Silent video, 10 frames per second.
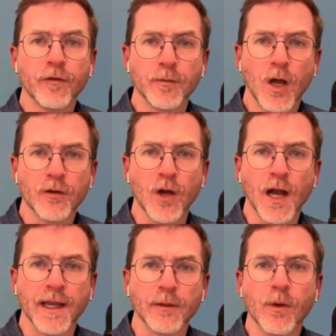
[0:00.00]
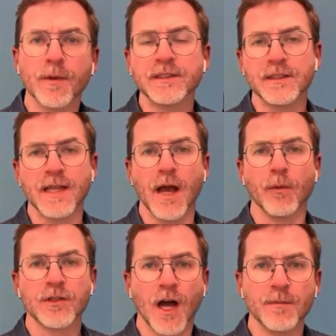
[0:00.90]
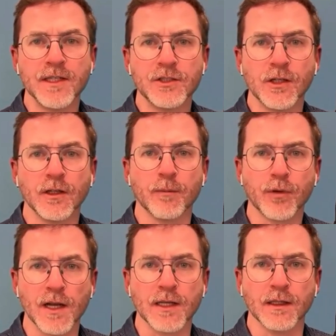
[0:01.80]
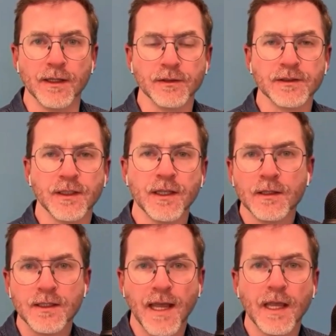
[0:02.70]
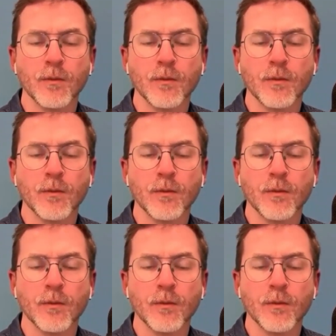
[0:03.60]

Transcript: LogRocket where we sit down with top digital and product leaders. Today, we're